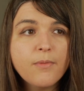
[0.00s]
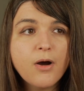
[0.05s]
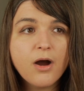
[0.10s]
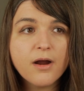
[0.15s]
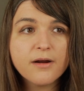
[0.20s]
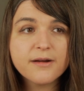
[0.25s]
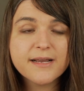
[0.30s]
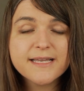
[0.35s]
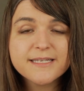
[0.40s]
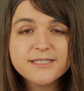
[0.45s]

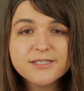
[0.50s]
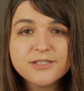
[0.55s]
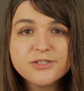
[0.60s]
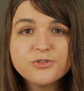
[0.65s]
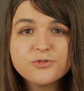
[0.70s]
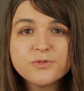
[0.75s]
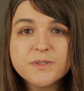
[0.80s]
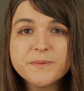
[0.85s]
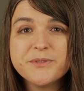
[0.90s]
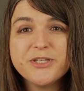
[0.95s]
are
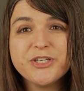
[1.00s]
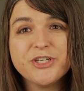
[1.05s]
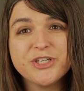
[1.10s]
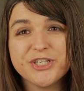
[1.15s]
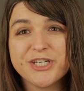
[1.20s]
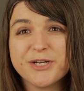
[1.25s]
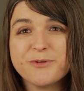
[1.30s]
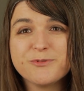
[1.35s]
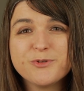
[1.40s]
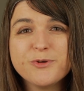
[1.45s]
extremely
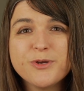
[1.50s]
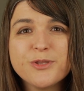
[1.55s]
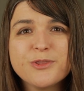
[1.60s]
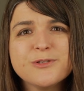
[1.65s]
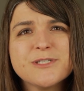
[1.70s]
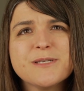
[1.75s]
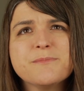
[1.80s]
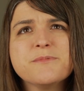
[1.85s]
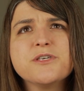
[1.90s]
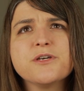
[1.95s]
good. I was going
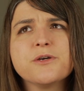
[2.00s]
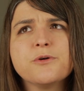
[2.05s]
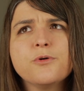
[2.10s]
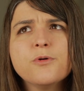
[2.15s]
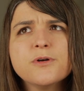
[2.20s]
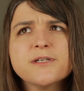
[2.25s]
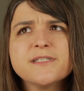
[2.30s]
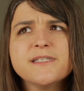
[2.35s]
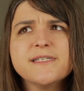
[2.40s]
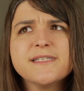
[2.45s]
through some of the
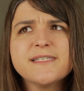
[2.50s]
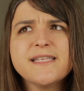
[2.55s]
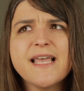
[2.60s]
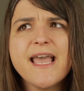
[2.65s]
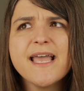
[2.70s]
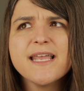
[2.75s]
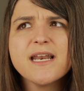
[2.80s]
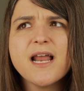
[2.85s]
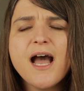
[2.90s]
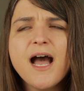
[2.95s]
courses
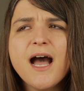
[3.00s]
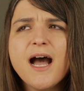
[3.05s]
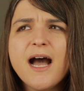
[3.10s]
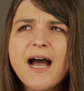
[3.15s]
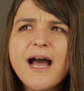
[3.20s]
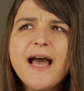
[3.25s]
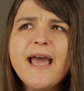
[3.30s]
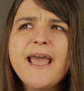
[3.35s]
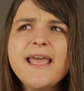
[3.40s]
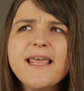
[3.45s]
and
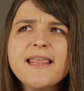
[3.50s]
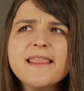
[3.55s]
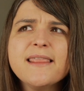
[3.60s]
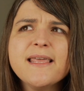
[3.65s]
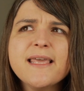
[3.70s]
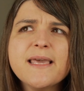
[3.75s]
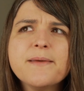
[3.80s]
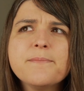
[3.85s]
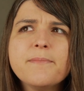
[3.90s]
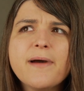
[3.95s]
I
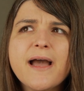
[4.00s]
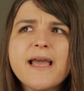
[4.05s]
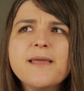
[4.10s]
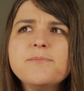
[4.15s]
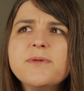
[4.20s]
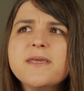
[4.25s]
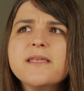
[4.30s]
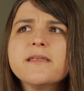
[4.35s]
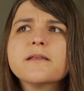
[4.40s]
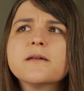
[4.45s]
think it
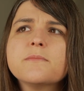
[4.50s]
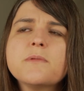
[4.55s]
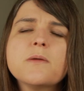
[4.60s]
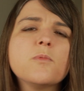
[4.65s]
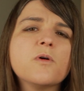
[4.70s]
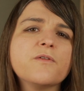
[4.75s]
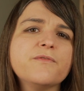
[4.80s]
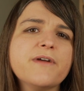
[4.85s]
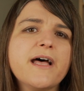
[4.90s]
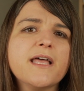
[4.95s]
might be a little bit
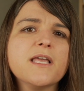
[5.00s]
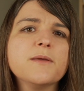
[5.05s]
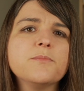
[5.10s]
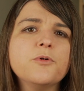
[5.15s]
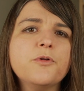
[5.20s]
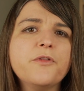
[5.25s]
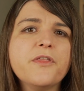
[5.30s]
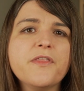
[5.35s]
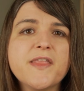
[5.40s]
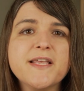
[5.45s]
more
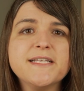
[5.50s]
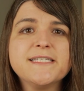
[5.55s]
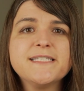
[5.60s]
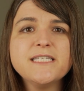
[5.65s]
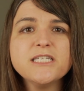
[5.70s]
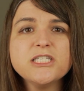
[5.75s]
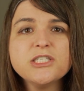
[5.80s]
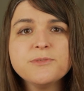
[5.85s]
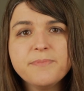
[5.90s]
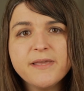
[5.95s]
valuable than this
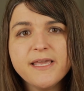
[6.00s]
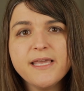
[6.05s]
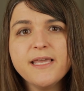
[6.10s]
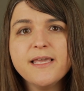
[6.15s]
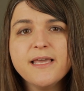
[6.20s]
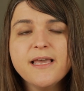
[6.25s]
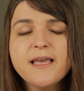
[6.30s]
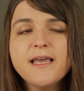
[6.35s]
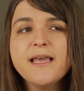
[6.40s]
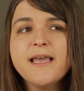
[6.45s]
C I S S
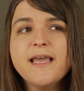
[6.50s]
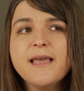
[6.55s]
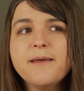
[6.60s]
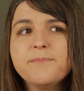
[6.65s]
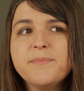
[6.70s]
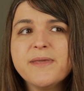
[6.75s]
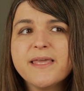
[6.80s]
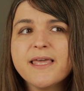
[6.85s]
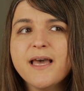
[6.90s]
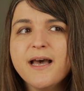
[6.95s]
P
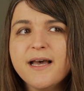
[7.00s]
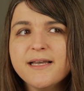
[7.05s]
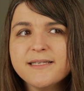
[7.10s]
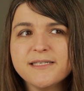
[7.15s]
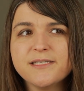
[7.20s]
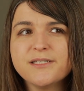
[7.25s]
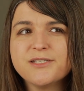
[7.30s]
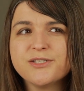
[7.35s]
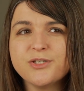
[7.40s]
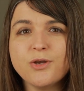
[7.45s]
because
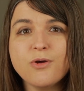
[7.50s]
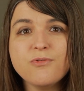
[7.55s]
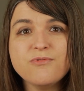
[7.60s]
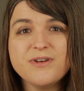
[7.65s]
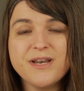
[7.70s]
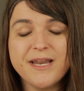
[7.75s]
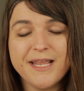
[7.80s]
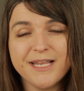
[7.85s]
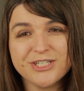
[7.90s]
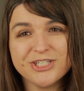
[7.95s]
it's so
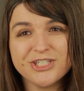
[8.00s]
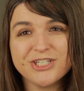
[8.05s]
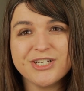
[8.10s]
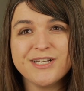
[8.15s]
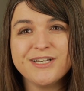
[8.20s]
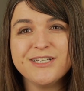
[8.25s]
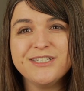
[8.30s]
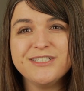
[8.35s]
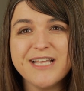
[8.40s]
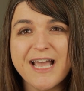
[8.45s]

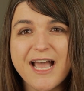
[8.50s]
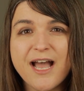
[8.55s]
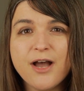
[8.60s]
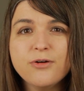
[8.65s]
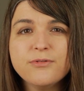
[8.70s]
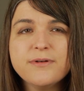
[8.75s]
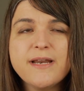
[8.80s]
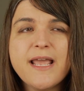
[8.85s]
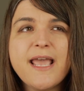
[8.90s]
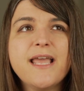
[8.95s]
niched
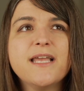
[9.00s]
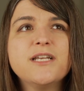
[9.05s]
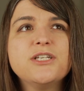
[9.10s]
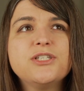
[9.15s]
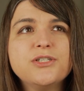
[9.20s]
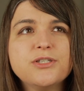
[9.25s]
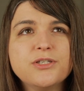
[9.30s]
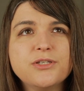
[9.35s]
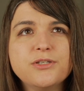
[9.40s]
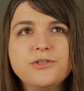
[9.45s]
down and
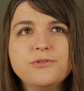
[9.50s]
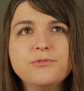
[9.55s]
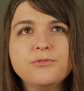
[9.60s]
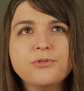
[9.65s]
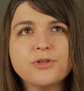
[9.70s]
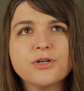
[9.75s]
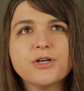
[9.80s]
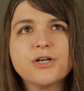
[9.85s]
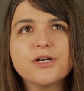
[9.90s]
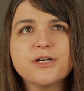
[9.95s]
you, you
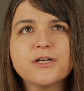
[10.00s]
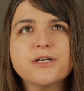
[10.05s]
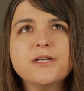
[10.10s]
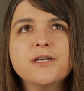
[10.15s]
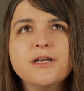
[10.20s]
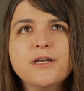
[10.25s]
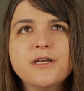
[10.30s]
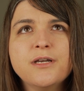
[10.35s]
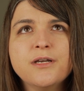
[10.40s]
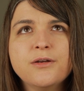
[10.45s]

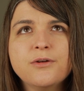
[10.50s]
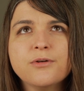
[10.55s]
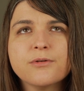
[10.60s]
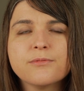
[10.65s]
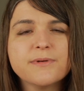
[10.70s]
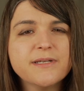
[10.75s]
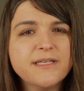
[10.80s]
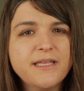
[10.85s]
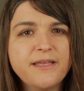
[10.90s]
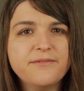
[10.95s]
learn
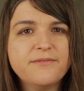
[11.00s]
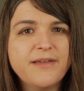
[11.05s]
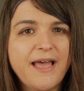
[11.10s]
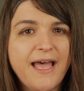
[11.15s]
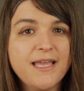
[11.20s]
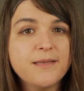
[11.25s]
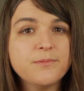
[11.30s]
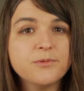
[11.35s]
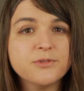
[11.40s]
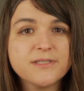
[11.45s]
really
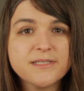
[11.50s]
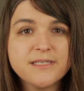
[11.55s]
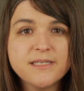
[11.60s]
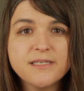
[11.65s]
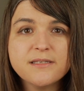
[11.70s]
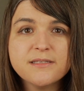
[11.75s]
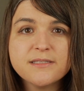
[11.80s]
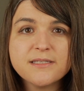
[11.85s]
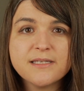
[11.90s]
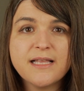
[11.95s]
valuable
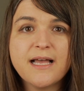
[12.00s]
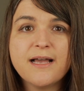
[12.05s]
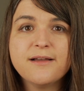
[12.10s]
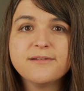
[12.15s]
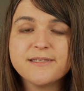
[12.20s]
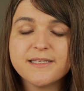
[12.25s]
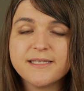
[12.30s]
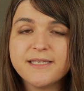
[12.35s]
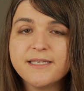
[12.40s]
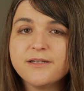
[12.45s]
skills,
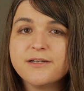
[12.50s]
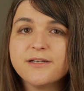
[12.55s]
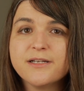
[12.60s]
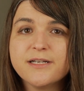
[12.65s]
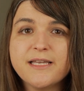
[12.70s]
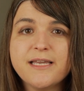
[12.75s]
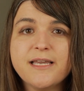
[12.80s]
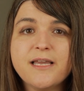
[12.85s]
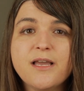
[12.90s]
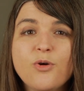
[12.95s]
cloud
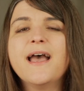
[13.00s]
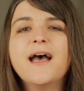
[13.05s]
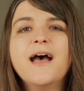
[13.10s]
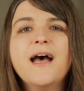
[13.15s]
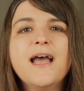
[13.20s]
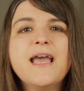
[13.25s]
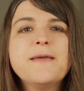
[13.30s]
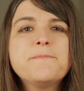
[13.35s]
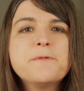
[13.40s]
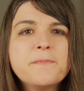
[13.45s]
security.
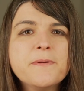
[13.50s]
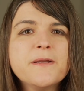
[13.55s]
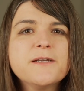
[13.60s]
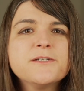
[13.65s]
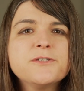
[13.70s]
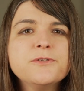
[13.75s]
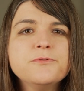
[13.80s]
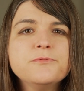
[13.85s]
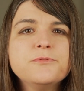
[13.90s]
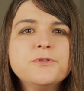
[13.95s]
Uh, it
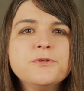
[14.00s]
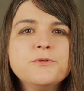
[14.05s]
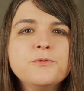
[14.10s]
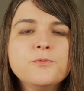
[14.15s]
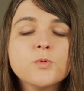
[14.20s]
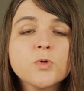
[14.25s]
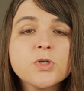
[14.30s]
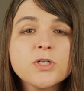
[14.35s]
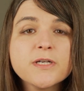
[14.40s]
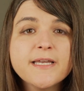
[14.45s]
prepares you to
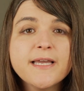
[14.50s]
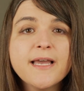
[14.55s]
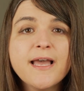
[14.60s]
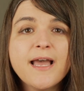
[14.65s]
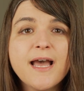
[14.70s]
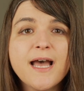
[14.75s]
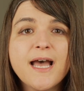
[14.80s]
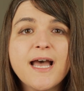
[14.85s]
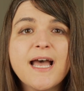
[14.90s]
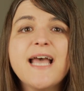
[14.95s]
work
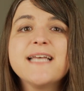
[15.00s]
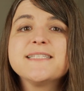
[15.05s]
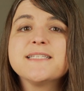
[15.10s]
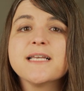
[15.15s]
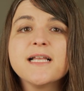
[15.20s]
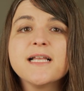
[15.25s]
Uh, as a